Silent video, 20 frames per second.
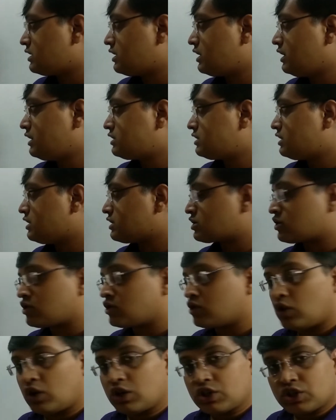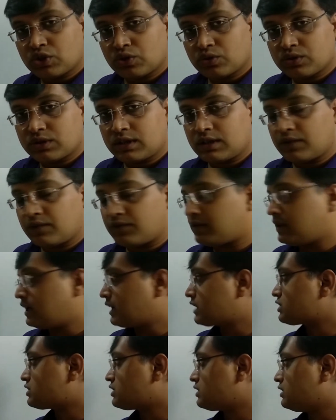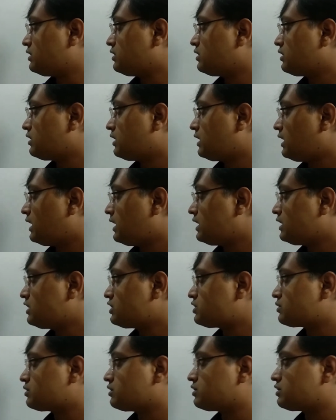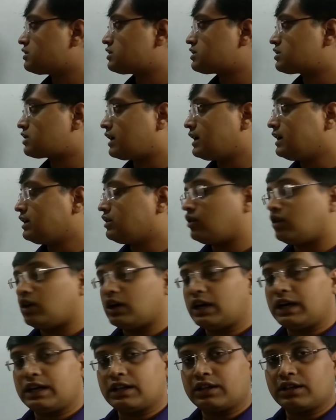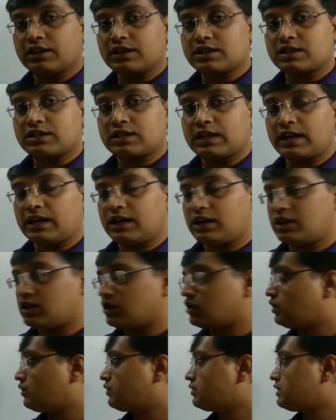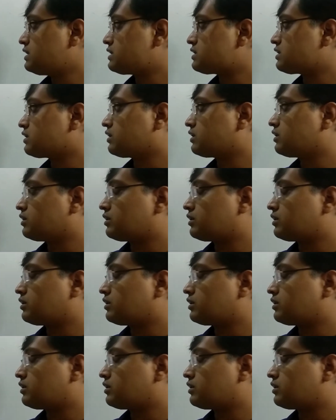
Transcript: it does not show the deflection and it strike at the center of this